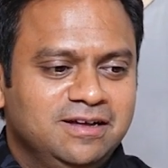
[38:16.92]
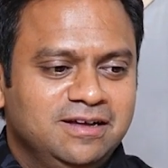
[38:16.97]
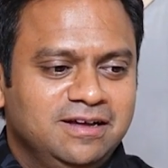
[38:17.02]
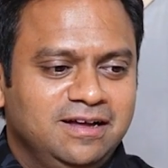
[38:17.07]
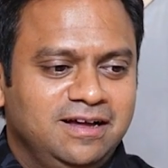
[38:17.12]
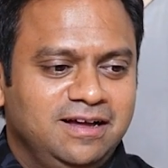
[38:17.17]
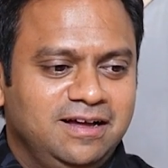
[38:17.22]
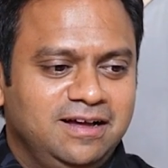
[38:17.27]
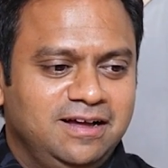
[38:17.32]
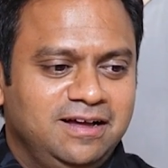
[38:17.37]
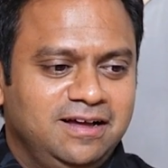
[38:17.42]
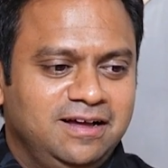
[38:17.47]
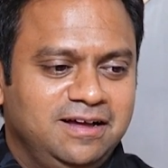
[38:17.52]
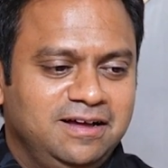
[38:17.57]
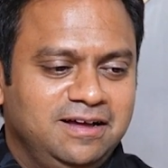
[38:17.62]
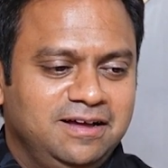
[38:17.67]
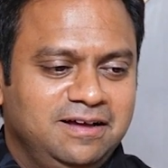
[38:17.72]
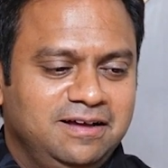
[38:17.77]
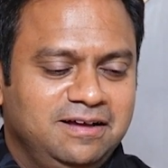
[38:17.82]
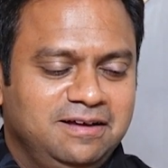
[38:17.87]

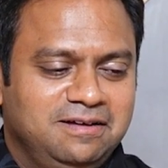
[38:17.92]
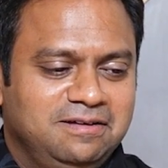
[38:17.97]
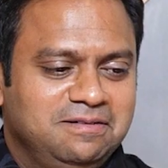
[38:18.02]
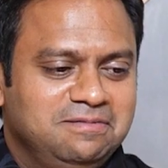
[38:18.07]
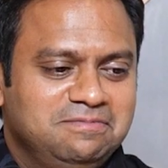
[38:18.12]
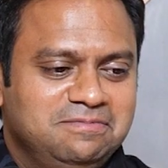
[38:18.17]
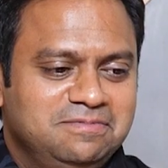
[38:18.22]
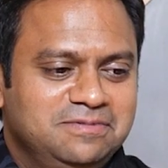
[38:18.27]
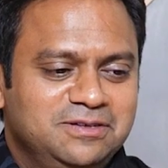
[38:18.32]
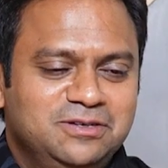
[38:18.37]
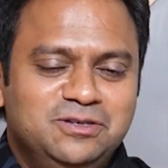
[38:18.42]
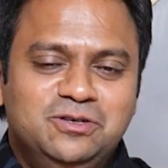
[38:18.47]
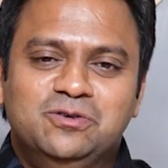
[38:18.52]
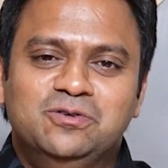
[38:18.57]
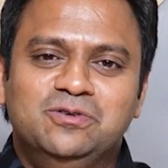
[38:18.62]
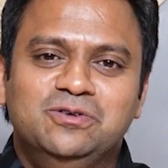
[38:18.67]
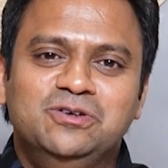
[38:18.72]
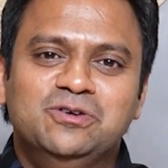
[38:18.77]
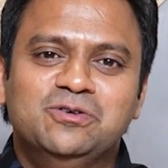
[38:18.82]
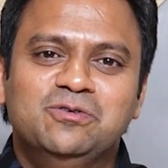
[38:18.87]
uh,
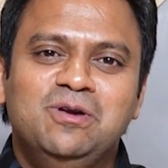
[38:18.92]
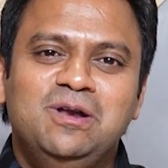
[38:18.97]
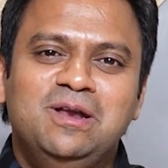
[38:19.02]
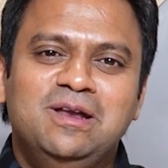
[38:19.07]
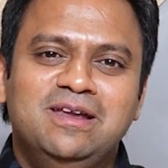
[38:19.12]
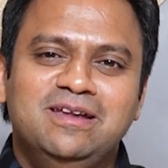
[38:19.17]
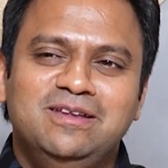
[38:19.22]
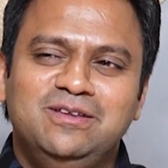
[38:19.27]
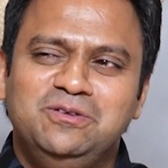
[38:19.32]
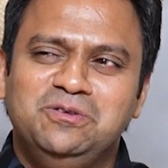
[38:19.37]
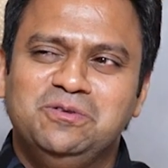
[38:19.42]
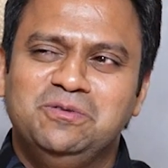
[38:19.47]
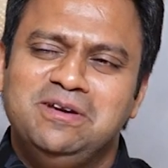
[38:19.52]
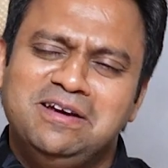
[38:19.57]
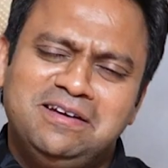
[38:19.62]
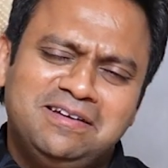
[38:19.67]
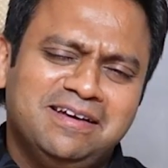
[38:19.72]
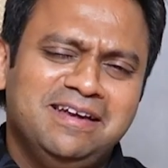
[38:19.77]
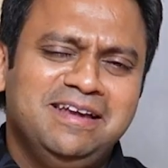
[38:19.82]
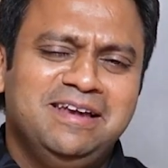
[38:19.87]
you
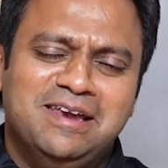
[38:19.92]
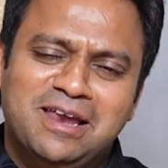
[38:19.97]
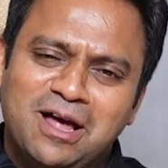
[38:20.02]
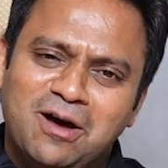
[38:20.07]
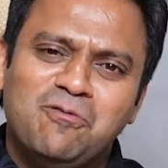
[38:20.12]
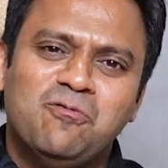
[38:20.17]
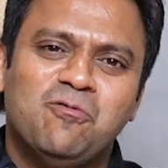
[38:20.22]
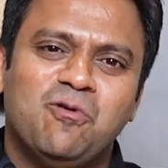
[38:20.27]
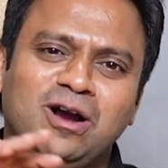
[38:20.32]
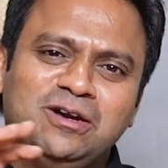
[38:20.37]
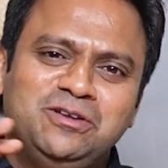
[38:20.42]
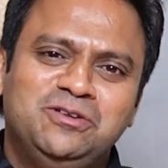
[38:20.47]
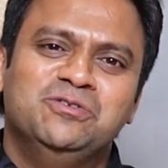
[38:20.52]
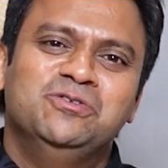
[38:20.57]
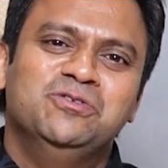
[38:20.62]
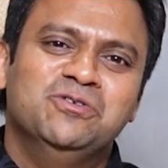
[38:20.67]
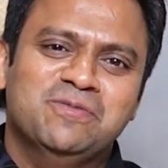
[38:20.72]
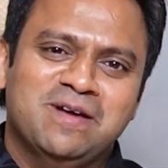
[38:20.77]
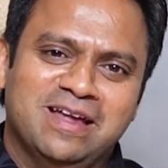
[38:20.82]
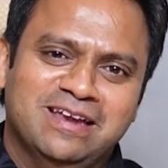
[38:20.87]
literally love what you
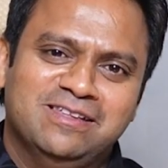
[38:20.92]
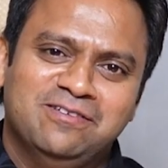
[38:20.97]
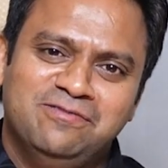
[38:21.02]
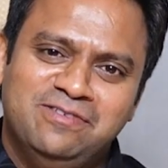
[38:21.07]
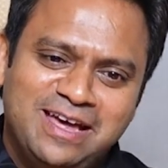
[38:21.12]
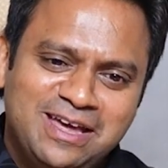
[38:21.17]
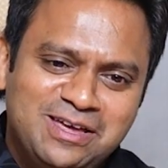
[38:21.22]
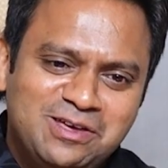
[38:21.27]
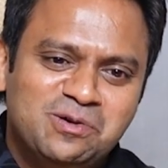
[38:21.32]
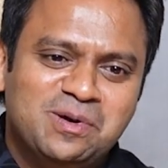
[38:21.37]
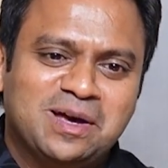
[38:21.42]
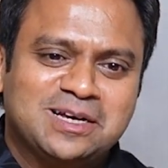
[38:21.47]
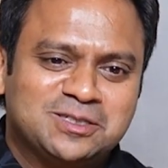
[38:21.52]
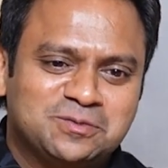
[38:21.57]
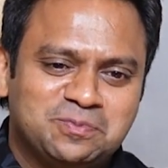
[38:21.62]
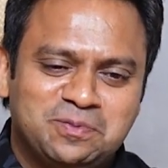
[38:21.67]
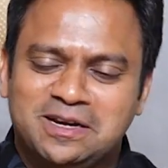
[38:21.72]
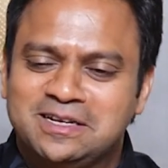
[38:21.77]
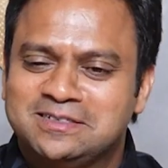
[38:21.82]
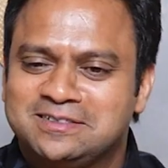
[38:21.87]
do, man. The way you
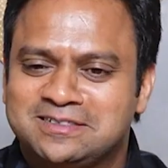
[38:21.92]
express,